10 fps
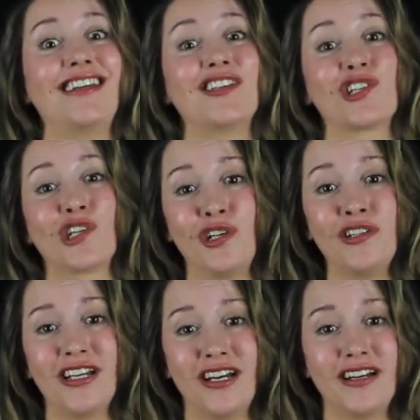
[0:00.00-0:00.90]
He sure
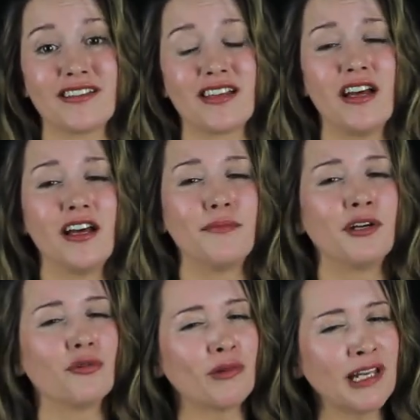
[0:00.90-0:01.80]
does.
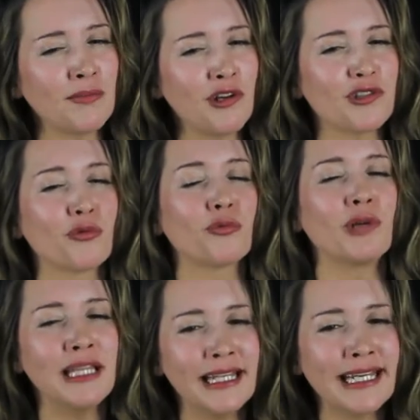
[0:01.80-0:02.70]
But Rick Mercer
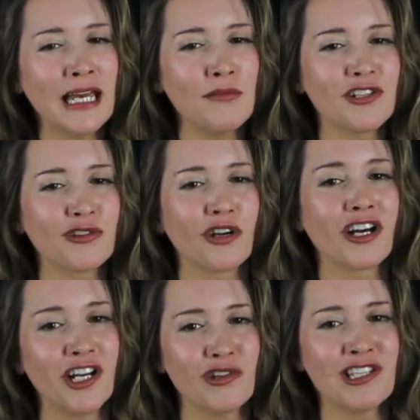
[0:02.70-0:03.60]
really came onto our
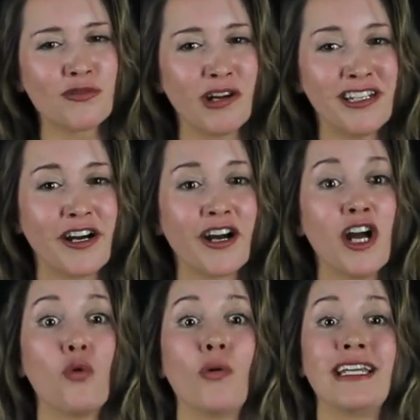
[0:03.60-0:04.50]
country's radar
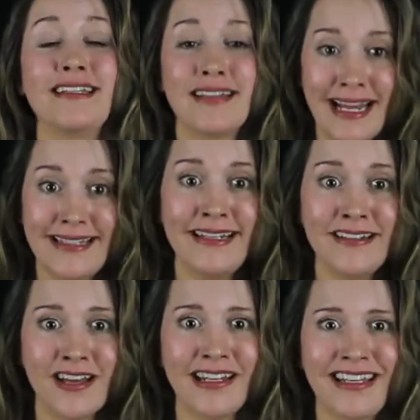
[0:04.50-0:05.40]
when in
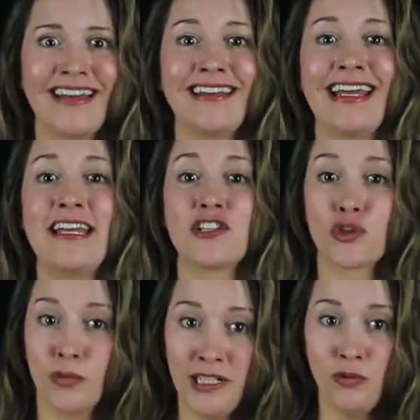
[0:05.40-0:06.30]
nineteen ninety, at age
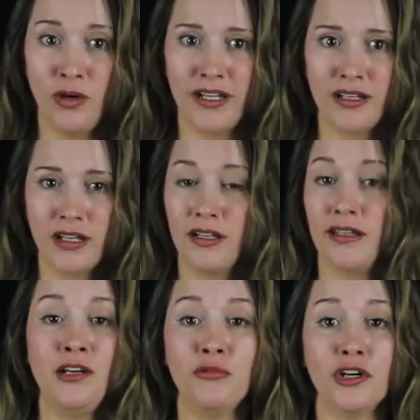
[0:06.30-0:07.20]
twenty-one,
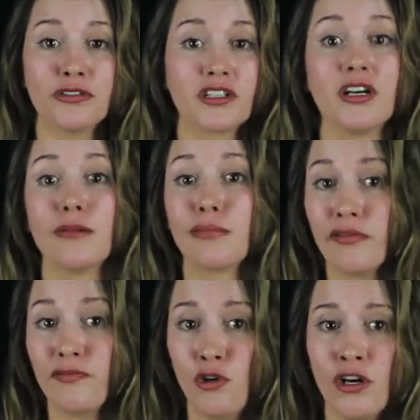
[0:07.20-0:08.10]
he wrote,
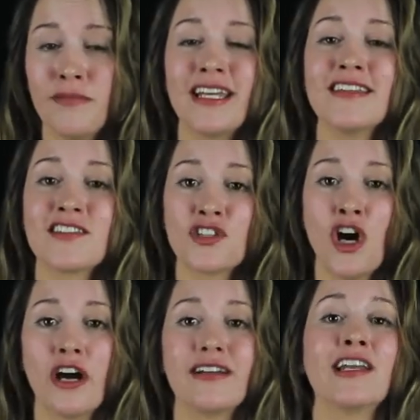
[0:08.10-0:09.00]
performed, and
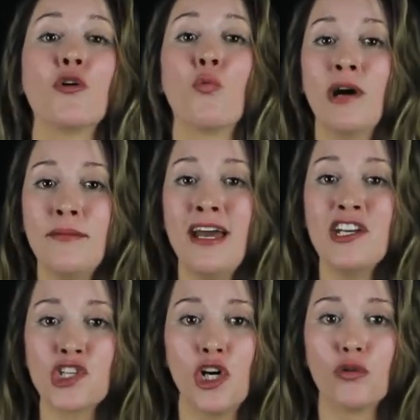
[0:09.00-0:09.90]
starred in a
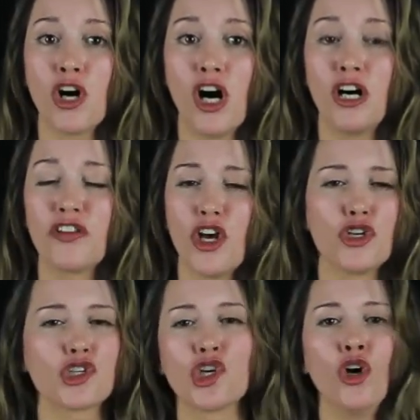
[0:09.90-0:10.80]
one-man show called
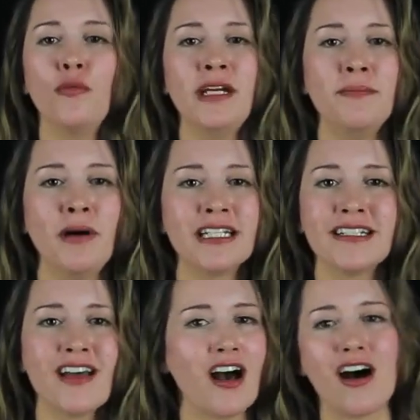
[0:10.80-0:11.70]
Show Me The
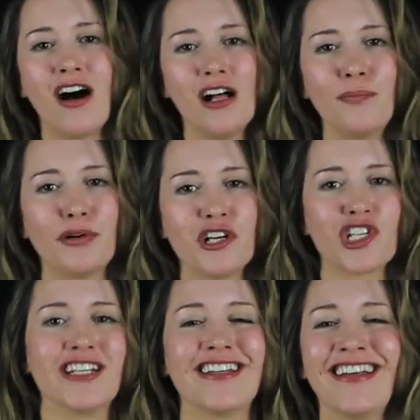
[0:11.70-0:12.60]
Button, I'll
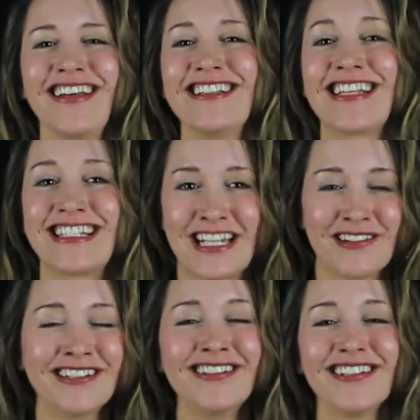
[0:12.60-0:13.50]
Push It, a
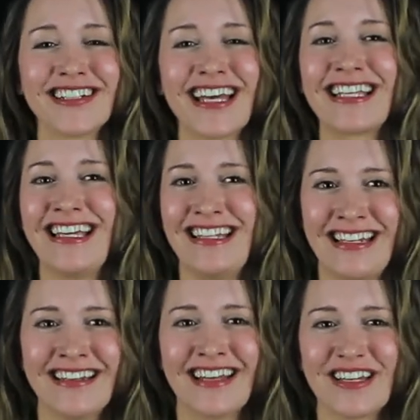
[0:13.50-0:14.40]
satirical look at
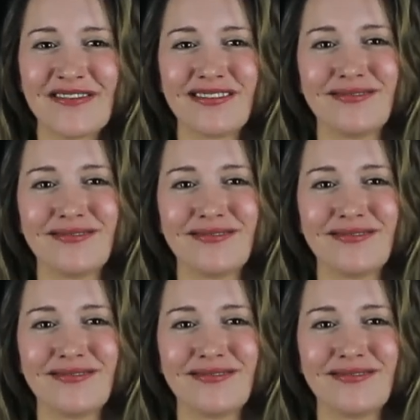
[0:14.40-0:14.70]
Canadian life.